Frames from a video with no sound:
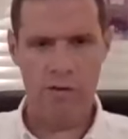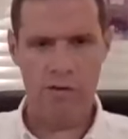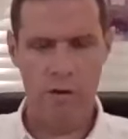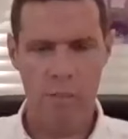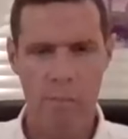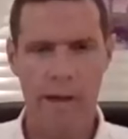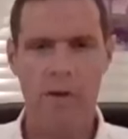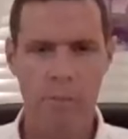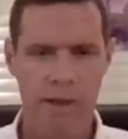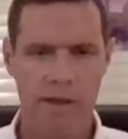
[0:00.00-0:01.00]
There's
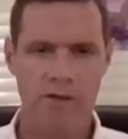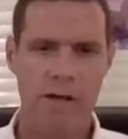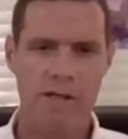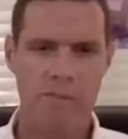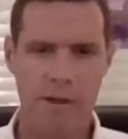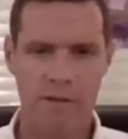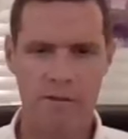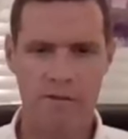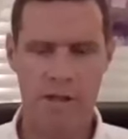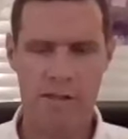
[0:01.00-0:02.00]
another sort
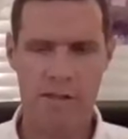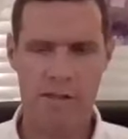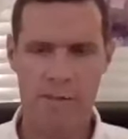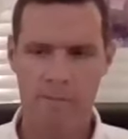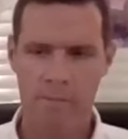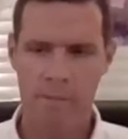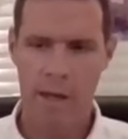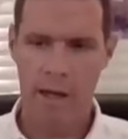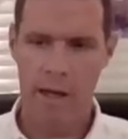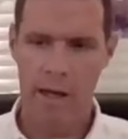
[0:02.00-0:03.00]
of bigger picture
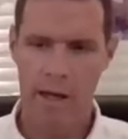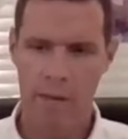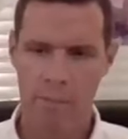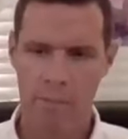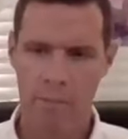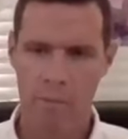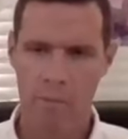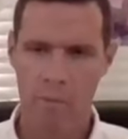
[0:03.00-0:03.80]
aspect of this,